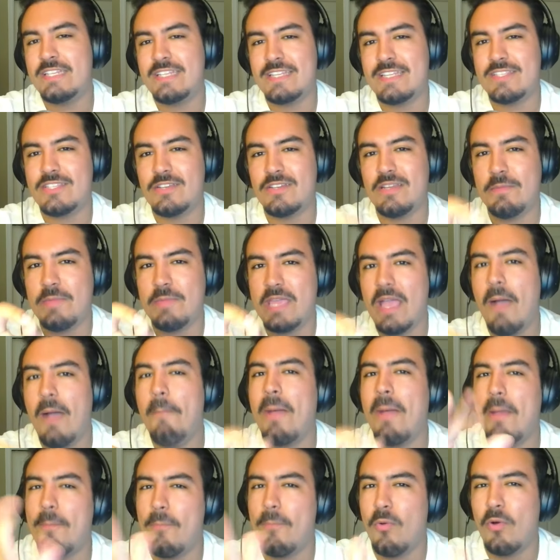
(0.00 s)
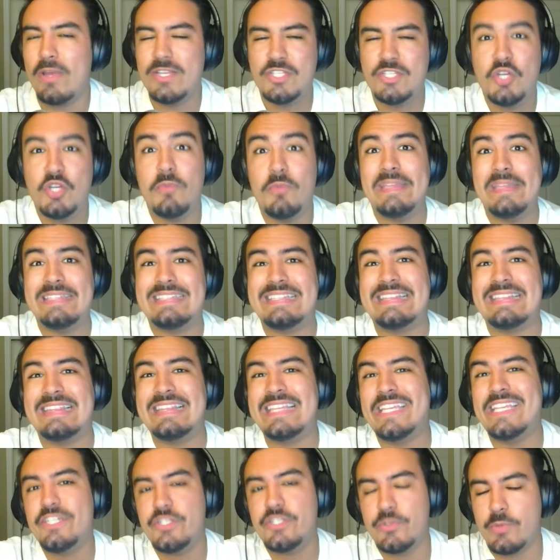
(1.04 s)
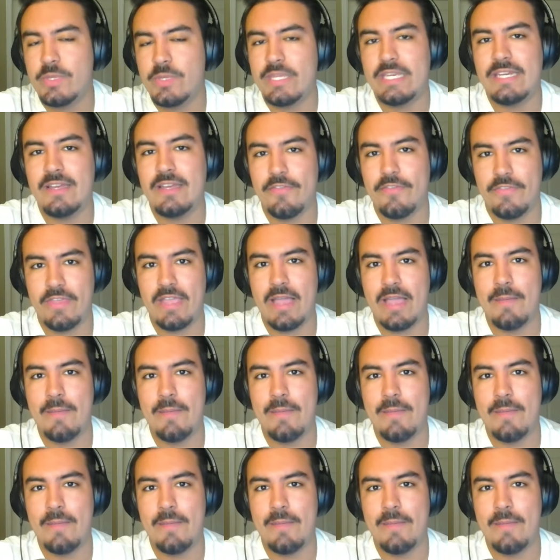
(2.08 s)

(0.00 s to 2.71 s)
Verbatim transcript: and so to be up by 0.2 means literally nothing.